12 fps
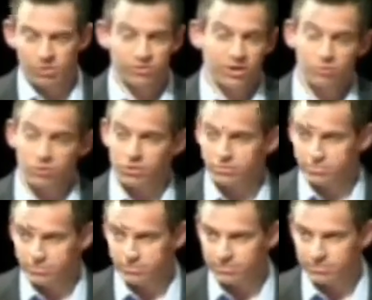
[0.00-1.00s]
or
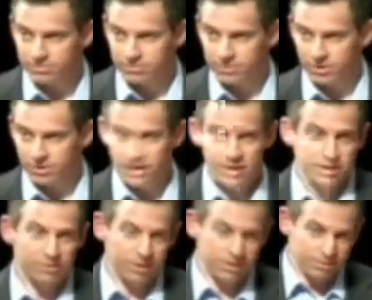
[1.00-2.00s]
several.
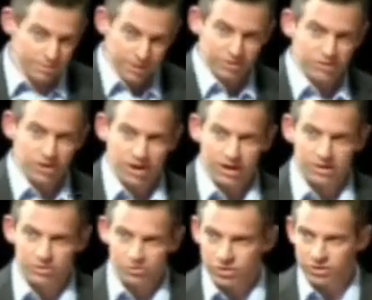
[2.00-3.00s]
Okay, but his
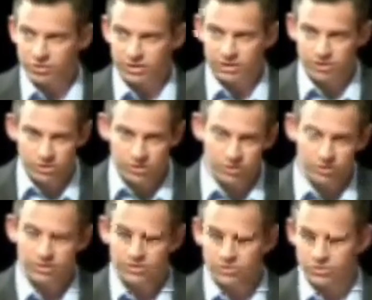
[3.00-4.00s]
God is intrinsically
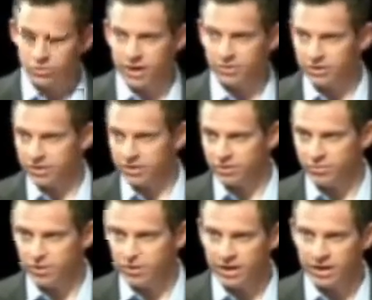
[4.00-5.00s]
good. Goodness is grounded
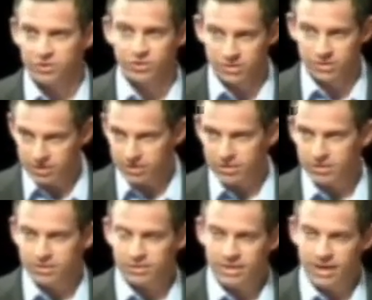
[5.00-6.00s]
in his very nature.
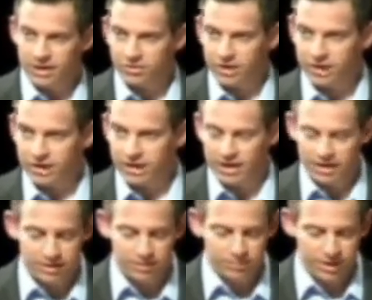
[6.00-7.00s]
That is
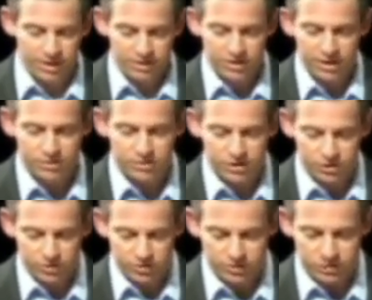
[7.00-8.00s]
a
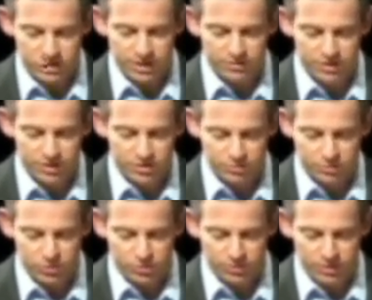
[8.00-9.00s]

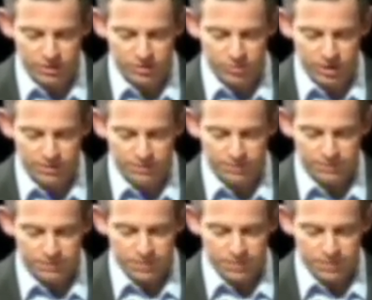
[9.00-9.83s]
definitional move that he's made.